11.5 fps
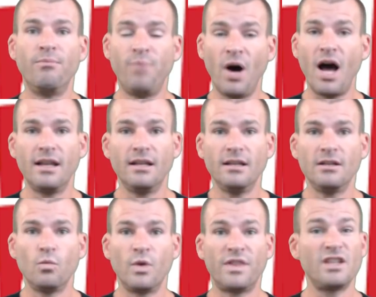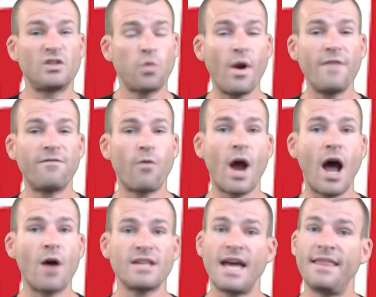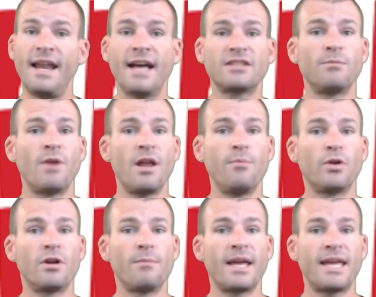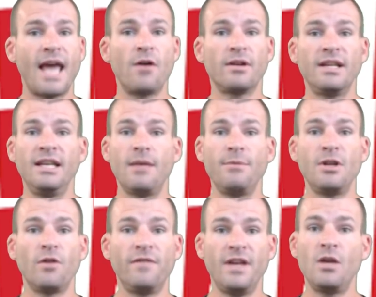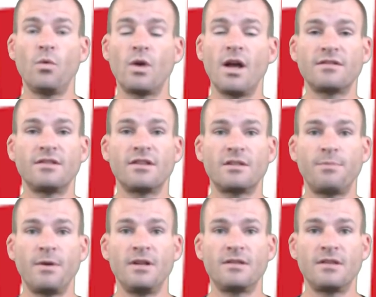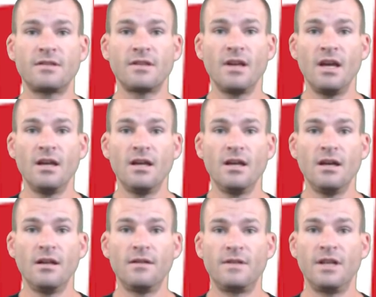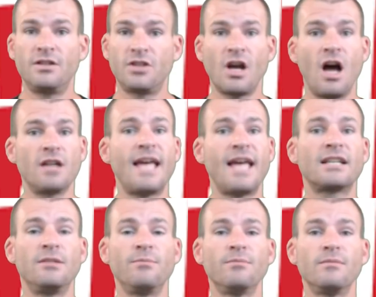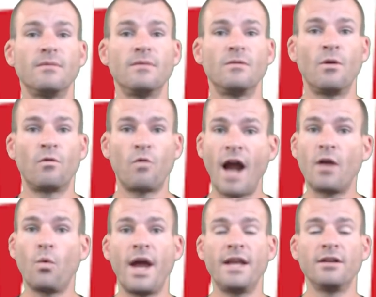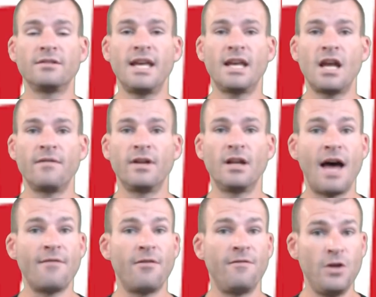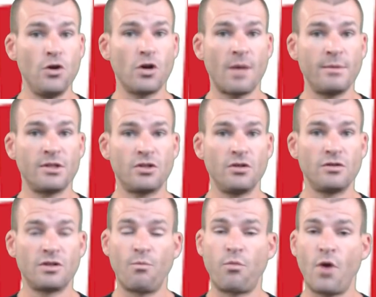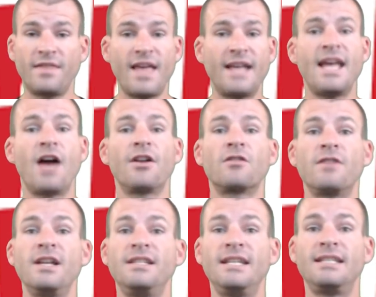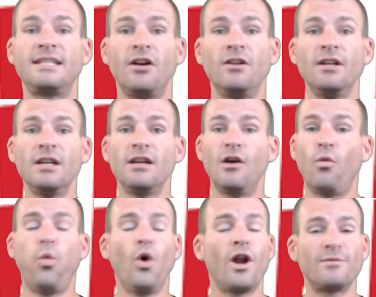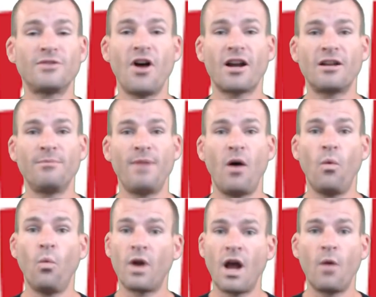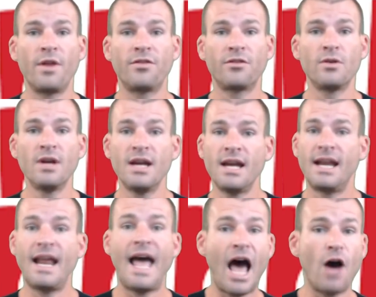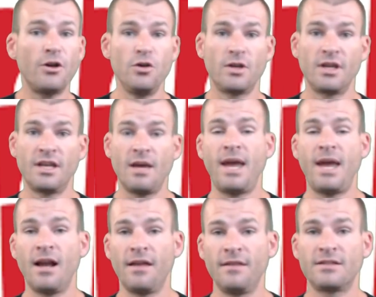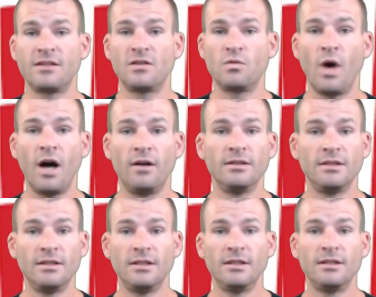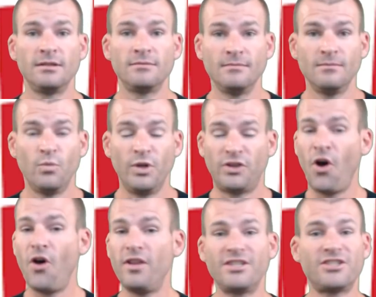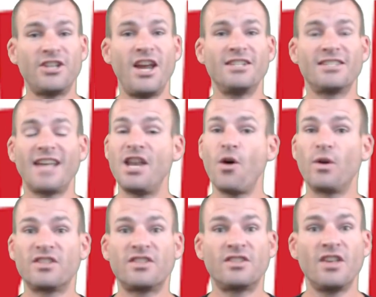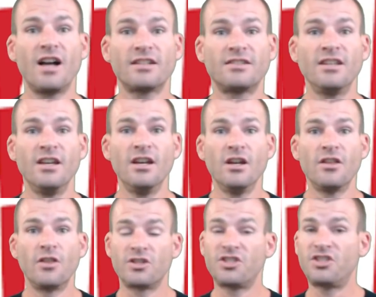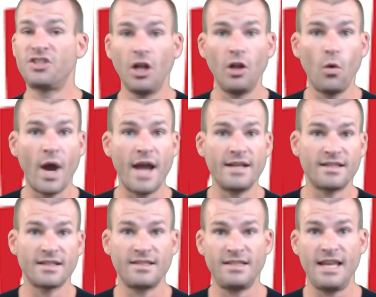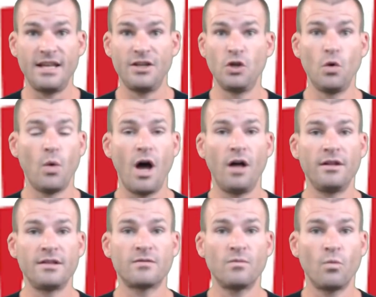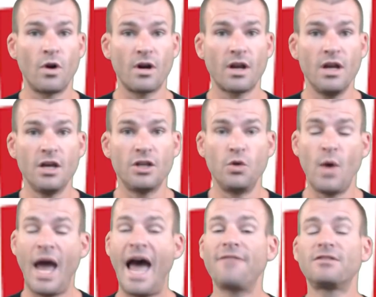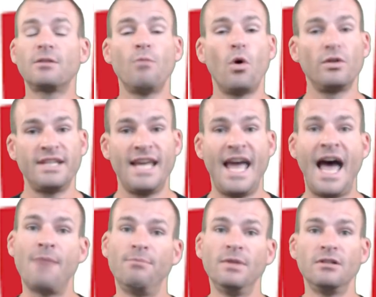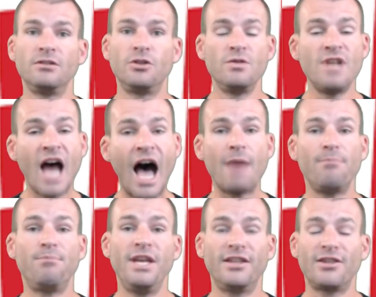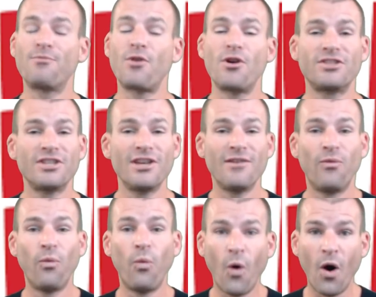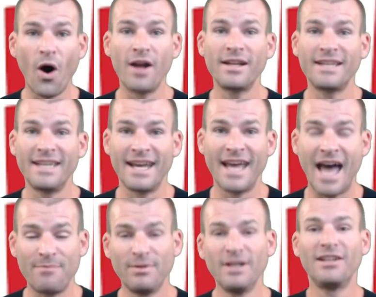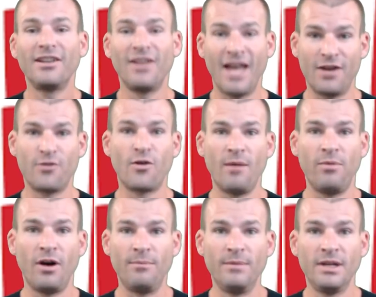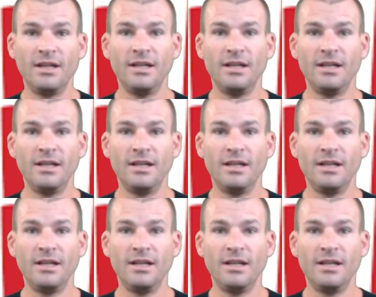But within 24 hours, I had that extra money put into my account. He let me know if anyone else has experienced this, to contact him right away, and he'll take care of it. I have a video coming soon to break that down in great detail and what I'm talking about, what I went through, and how you can get paid on this as well. With all these changes, I know it sucks. There's still a way to succeed and do well in this work. You have to multi-app. Do not be at the mercy of one gig app like GrubHub.